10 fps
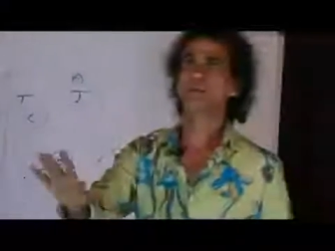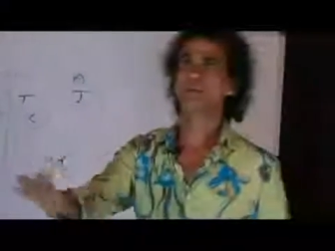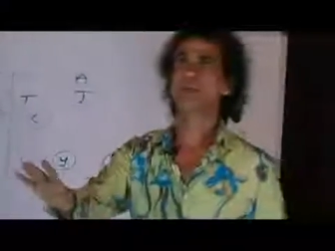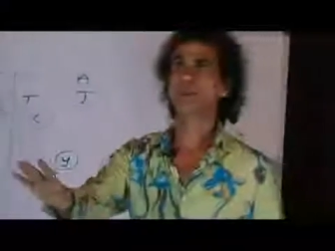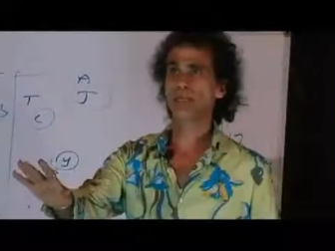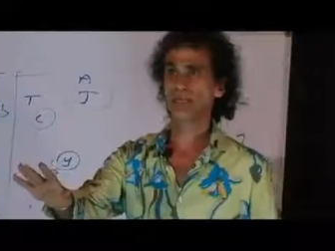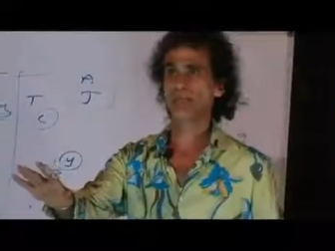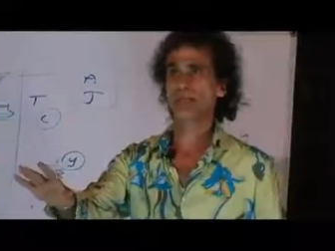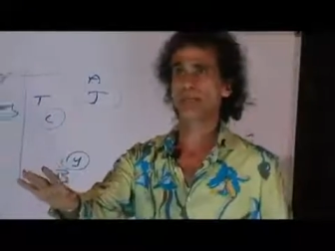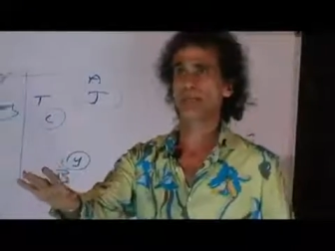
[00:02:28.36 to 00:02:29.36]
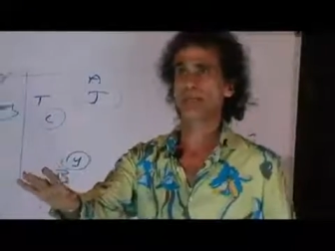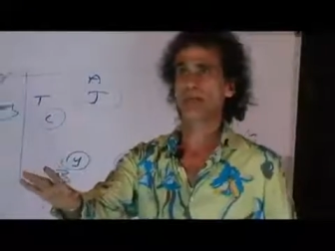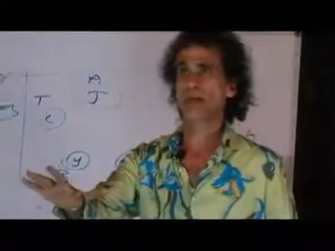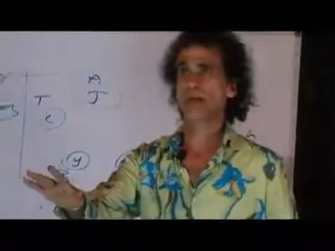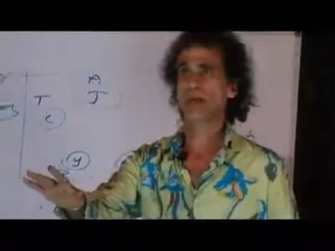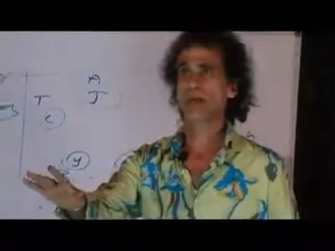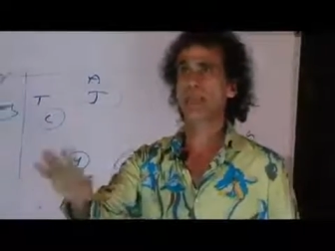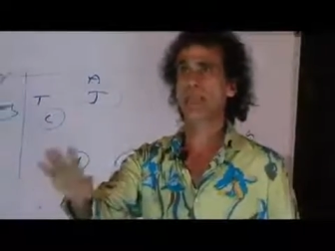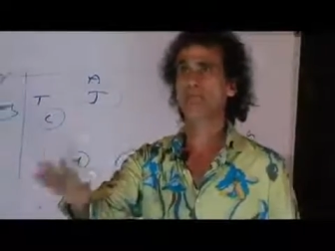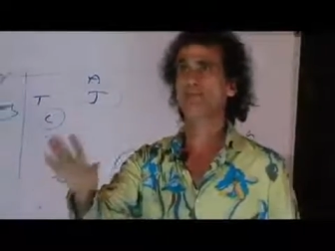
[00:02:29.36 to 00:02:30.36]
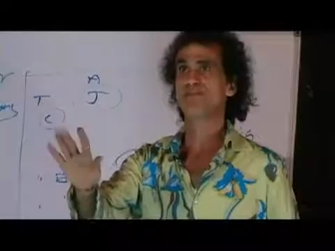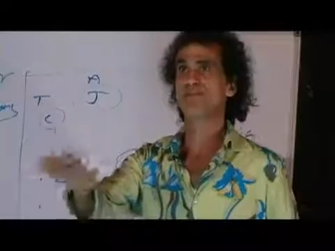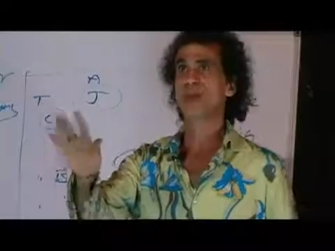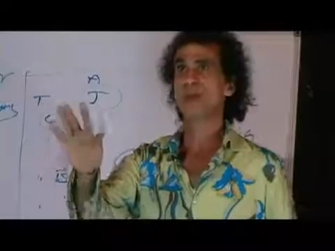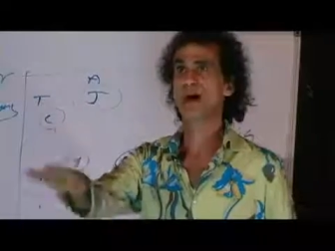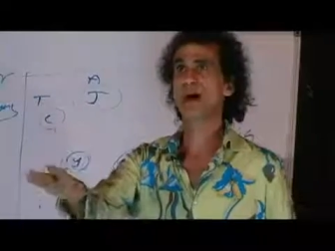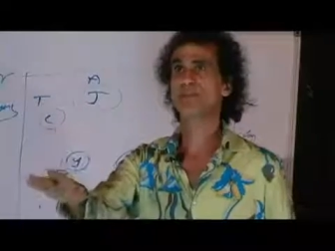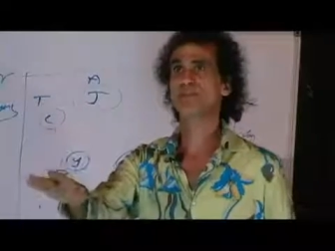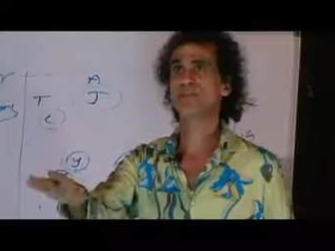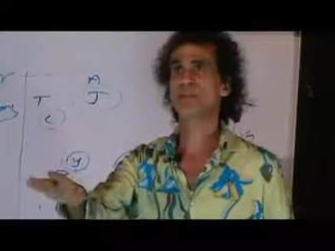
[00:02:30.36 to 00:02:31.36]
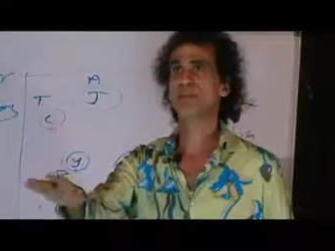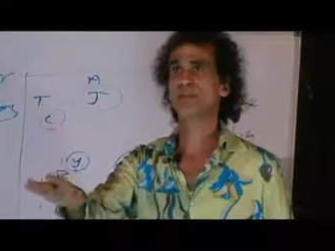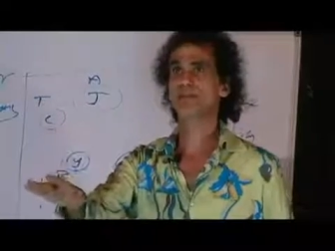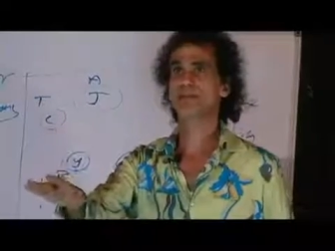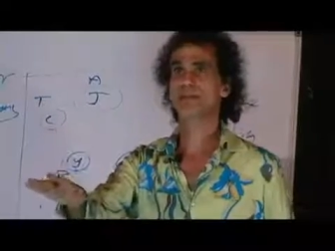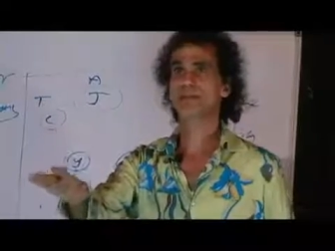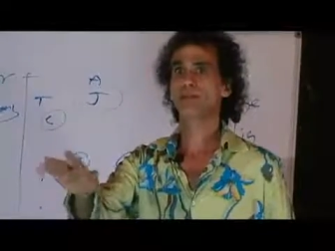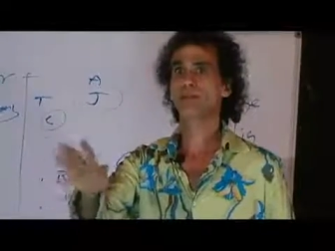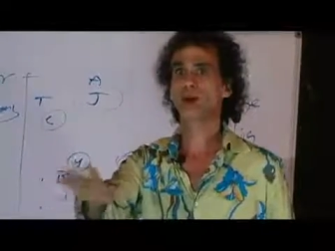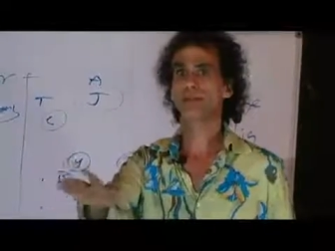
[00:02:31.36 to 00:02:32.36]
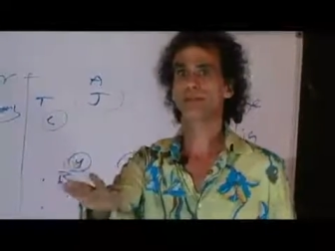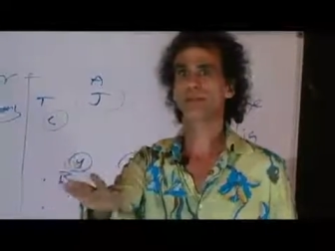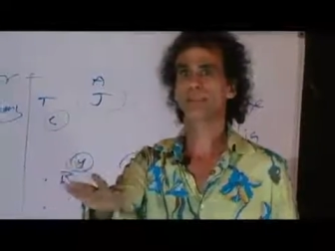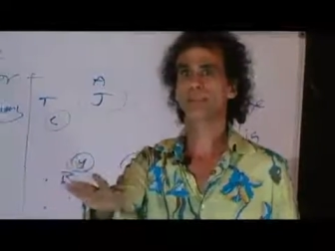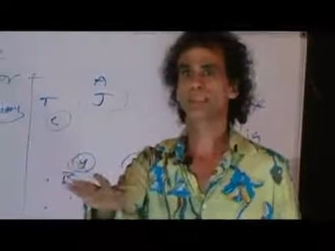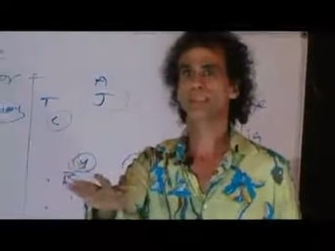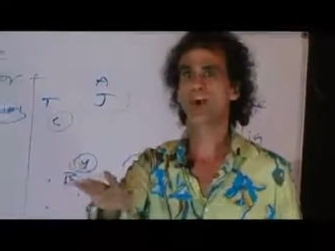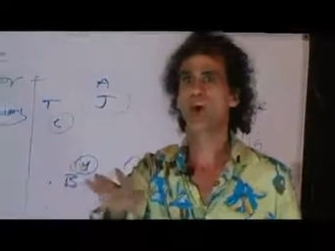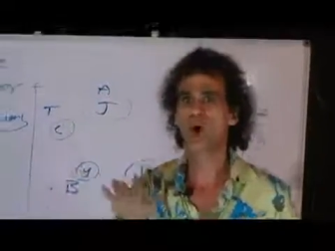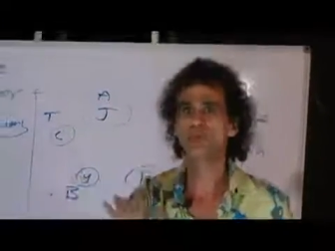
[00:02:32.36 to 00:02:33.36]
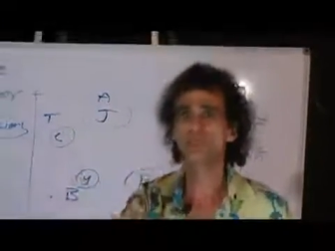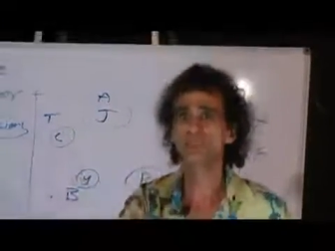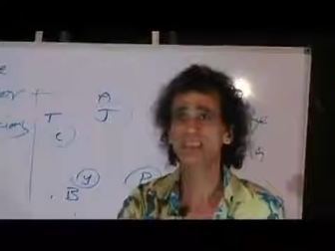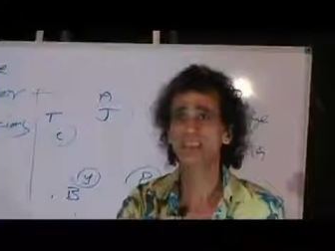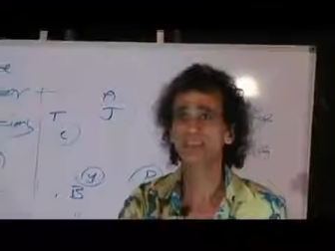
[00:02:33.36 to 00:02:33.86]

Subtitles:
remember this, loveforlife.com.